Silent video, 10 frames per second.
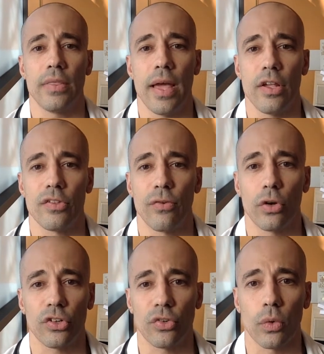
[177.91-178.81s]
that is
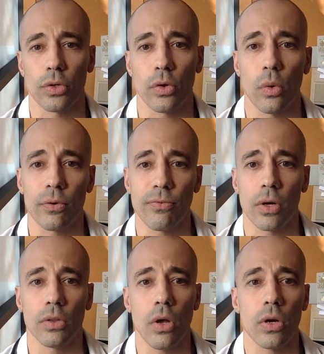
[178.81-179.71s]
far shorter or
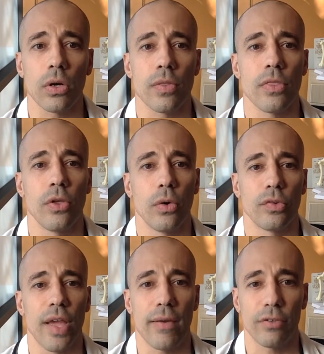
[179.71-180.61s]
far longer than
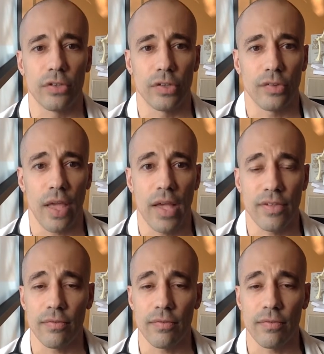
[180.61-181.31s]
those averages, as